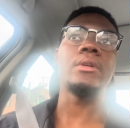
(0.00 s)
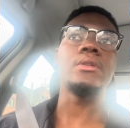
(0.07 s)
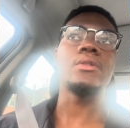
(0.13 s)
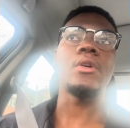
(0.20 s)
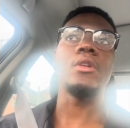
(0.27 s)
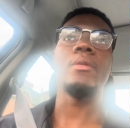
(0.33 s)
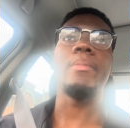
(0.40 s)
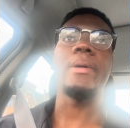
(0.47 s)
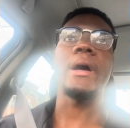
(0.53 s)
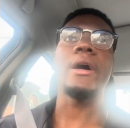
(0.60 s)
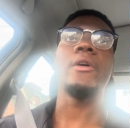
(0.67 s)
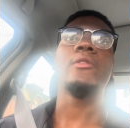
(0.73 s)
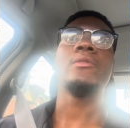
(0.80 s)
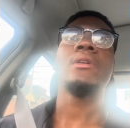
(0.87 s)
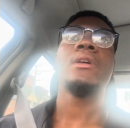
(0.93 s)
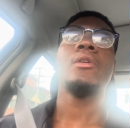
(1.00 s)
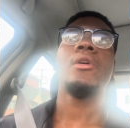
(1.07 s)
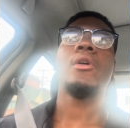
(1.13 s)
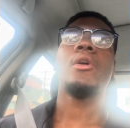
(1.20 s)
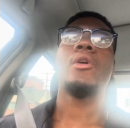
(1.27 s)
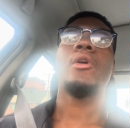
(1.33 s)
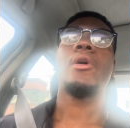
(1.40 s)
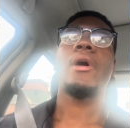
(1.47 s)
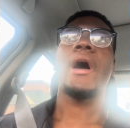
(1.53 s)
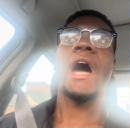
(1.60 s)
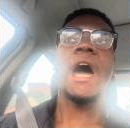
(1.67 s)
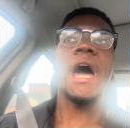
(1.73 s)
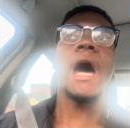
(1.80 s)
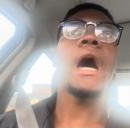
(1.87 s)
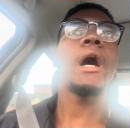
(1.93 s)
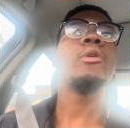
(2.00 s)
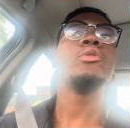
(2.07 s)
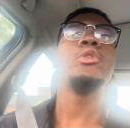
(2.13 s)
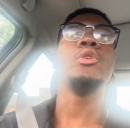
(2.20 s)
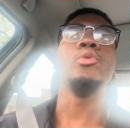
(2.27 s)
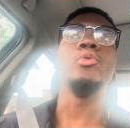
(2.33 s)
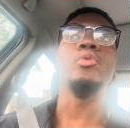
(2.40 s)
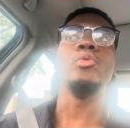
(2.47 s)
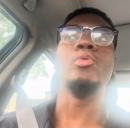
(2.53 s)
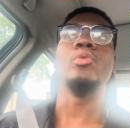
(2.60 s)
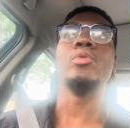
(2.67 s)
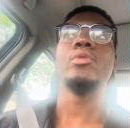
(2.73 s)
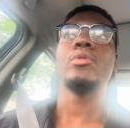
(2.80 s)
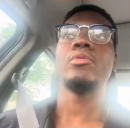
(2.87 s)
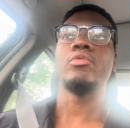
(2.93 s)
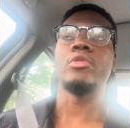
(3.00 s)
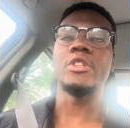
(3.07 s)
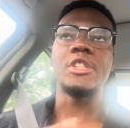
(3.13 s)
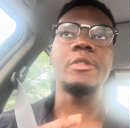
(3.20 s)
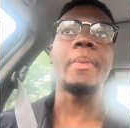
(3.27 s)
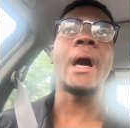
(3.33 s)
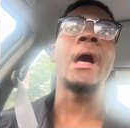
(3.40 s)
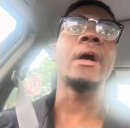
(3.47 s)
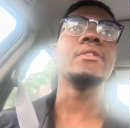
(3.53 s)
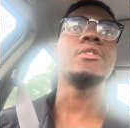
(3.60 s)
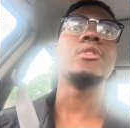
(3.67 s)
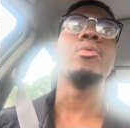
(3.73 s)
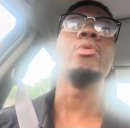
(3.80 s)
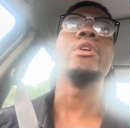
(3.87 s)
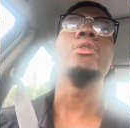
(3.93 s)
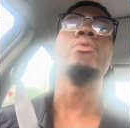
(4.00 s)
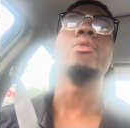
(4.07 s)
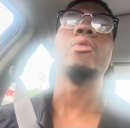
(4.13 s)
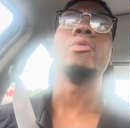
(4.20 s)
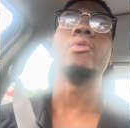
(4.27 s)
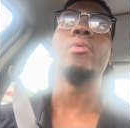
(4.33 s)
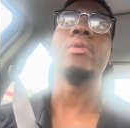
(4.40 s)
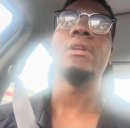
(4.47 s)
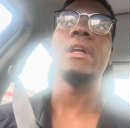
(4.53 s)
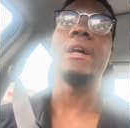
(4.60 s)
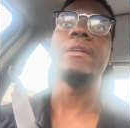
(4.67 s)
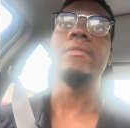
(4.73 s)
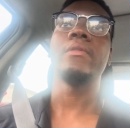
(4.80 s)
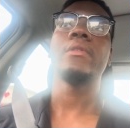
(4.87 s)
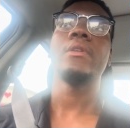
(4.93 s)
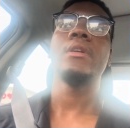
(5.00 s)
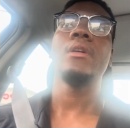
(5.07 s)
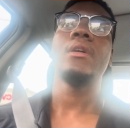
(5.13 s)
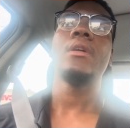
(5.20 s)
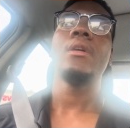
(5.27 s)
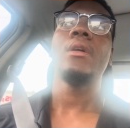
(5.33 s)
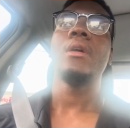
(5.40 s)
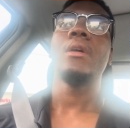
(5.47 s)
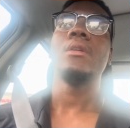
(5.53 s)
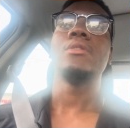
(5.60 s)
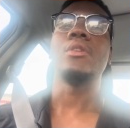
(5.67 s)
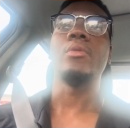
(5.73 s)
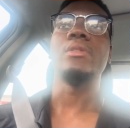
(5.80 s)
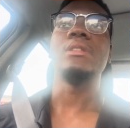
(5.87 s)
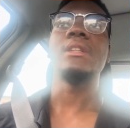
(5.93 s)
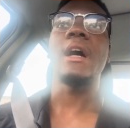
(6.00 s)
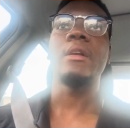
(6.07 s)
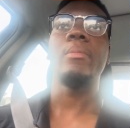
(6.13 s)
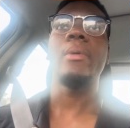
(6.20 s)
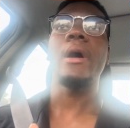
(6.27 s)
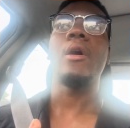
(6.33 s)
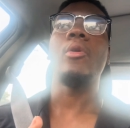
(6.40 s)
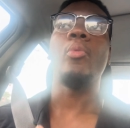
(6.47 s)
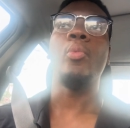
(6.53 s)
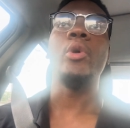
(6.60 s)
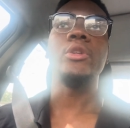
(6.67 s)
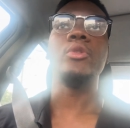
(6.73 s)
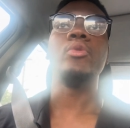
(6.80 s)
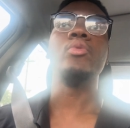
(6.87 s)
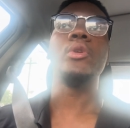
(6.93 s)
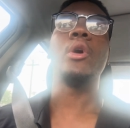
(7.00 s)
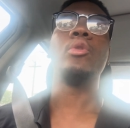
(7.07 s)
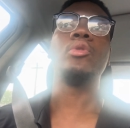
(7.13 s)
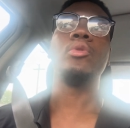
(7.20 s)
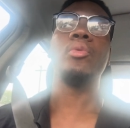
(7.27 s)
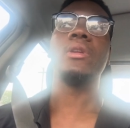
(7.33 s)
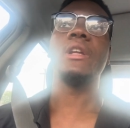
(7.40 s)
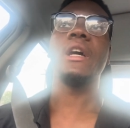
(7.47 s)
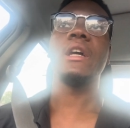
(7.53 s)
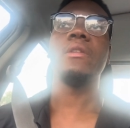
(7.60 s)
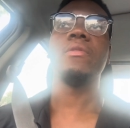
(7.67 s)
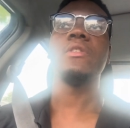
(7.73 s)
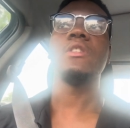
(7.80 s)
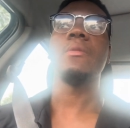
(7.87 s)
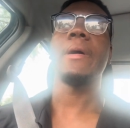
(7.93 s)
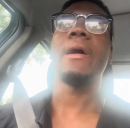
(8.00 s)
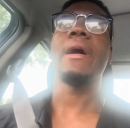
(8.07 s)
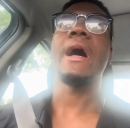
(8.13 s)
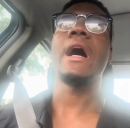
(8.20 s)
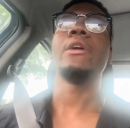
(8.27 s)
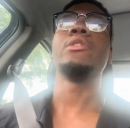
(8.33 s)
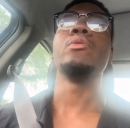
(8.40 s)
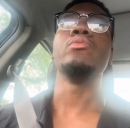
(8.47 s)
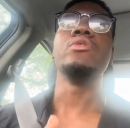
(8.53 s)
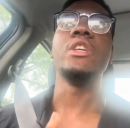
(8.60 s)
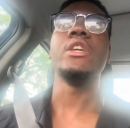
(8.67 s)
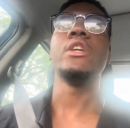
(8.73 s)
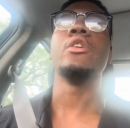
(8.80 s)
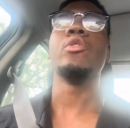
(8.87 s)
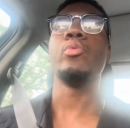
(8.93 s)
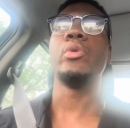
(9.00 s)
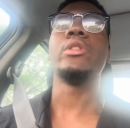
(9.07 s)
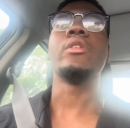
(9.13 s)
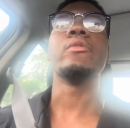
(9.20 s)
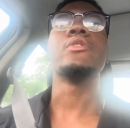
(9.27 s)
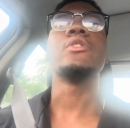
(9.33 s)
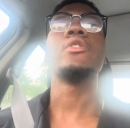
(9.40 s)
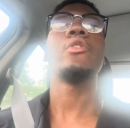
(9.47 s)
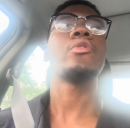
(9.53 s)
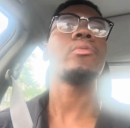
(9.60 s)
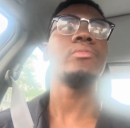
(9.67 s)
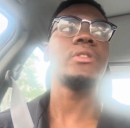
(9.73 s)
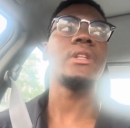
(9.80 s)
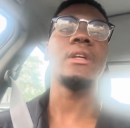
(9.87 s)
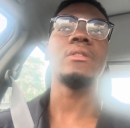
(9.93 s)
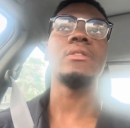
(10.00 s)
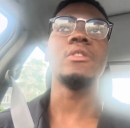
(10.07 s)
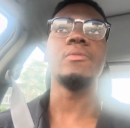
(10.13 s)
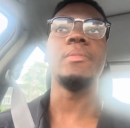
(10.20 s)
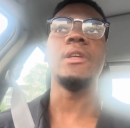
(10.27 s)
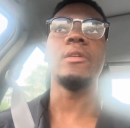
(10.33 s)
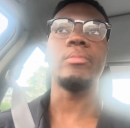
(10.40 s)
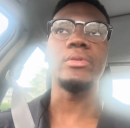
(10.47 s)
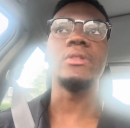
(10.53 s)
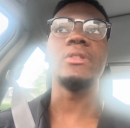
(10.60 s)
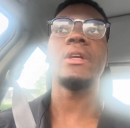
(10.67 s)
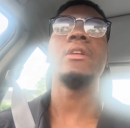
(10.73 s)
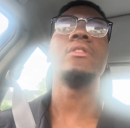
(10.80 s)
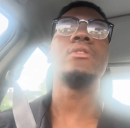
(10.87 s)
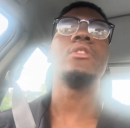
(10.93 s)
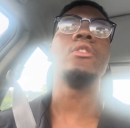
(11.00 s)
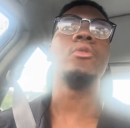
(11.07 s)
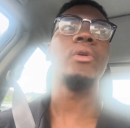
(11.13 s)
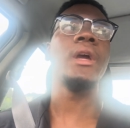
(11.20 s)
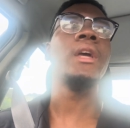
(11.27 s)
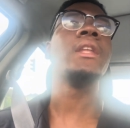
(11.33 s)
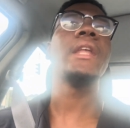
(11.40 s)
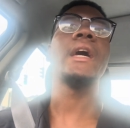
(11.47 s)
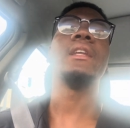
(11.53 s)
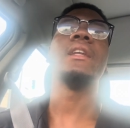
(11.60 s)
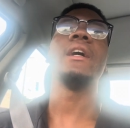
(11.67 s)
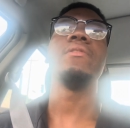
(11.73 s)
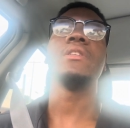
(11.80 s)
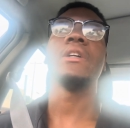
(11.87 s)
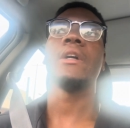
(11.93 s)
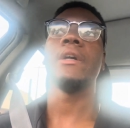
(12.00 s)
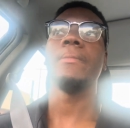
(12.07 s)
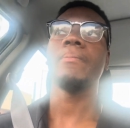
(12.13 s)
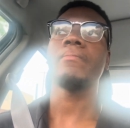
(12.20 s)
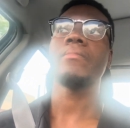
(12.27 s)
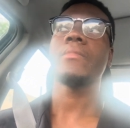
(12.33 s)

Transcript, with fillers: It's all about how you respond to what you go through in life. So it's not about what you go through in life, it's about how you deal with those circumstances being presented to you in that lifetime.